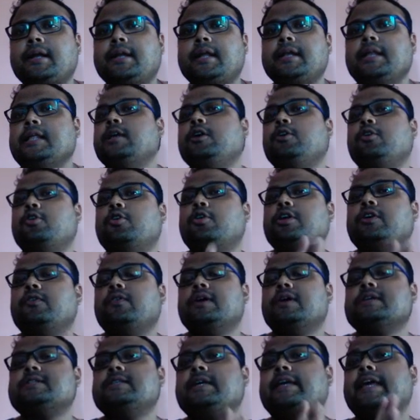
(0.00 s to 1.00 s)
then Euro
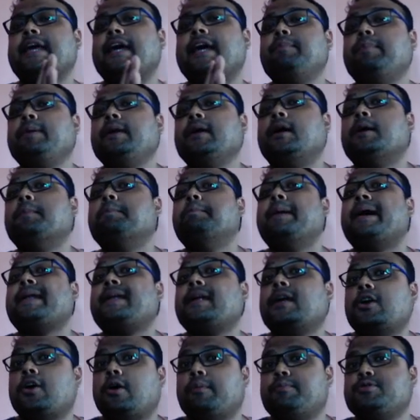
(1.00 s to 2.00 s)
USD can be a
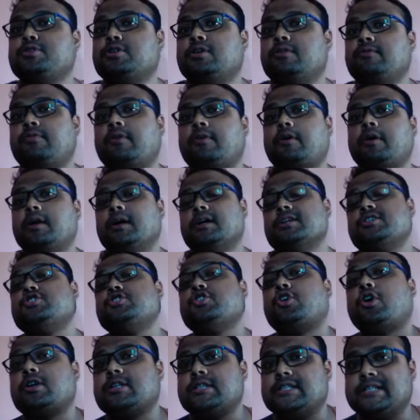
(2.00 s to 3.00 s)
better option for a
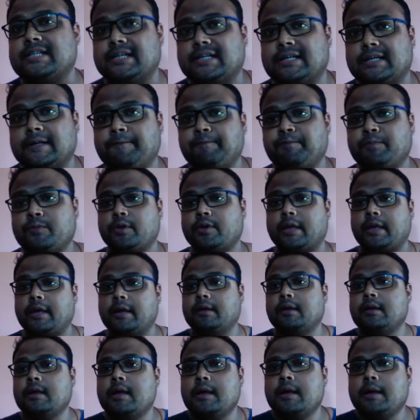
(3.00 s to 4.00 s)
short sale. Okay.
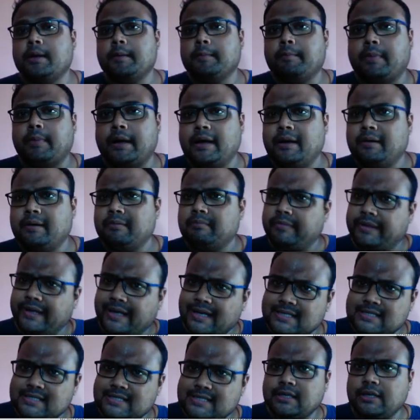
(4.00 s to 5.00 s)

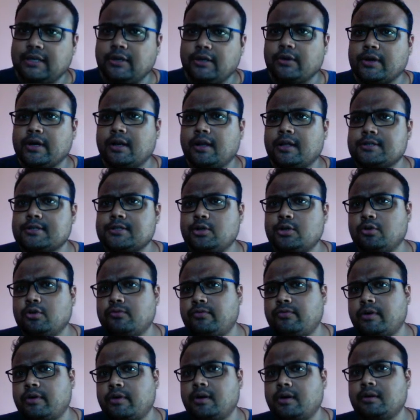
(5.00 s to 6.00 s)
Yes, you can also look
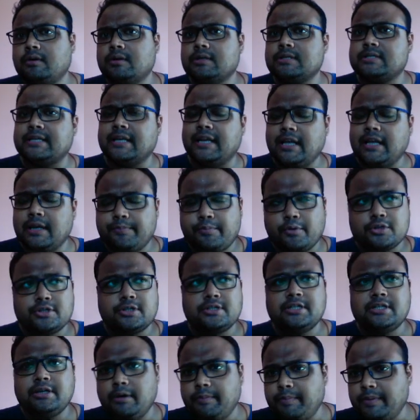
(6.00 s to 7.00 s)
for selling portion
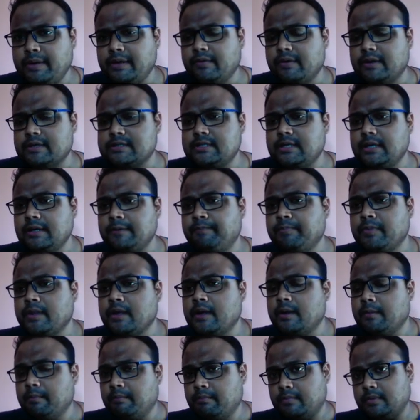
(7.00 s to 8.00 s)
GBPUSD.
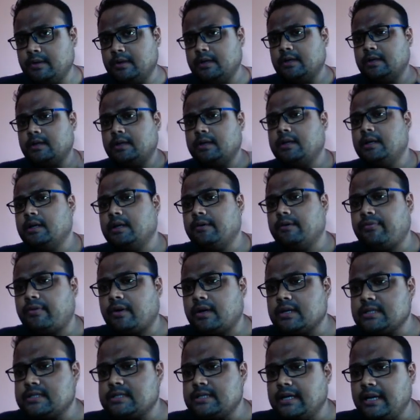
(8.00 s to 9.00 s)
The
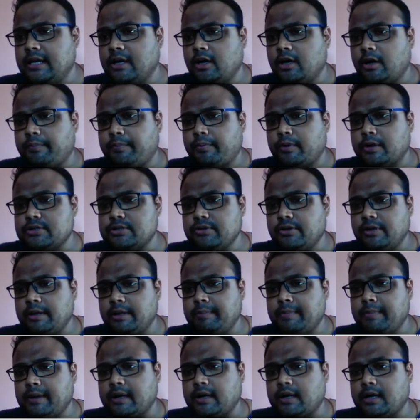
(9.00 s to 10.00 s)
first selling opportunity
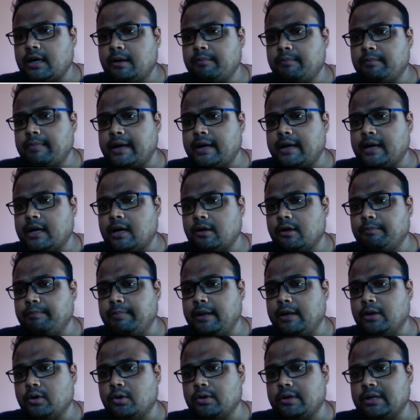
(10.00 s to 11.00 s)
may come around
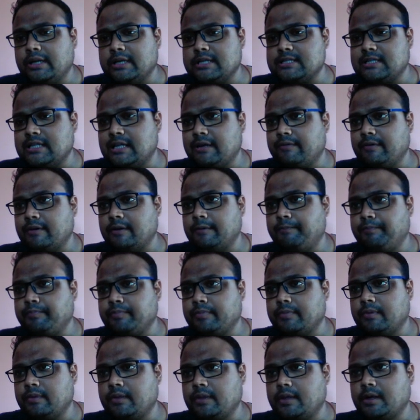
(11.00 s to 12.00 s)
below this level,
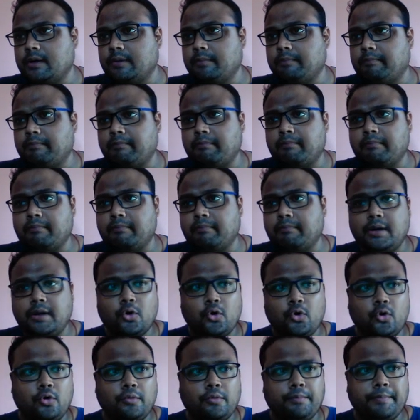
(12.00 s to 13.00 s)
the
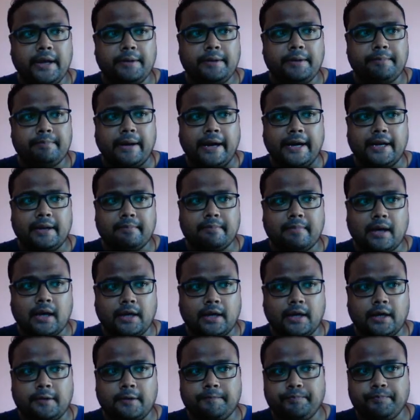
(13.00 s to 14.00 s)
low made by the
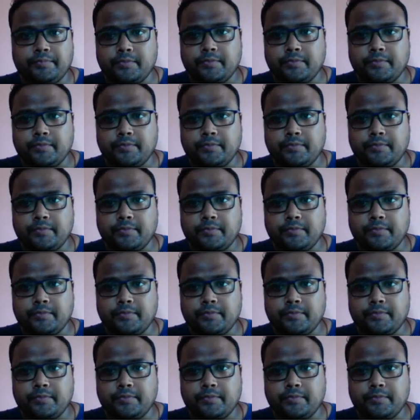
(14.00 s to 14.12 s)
market.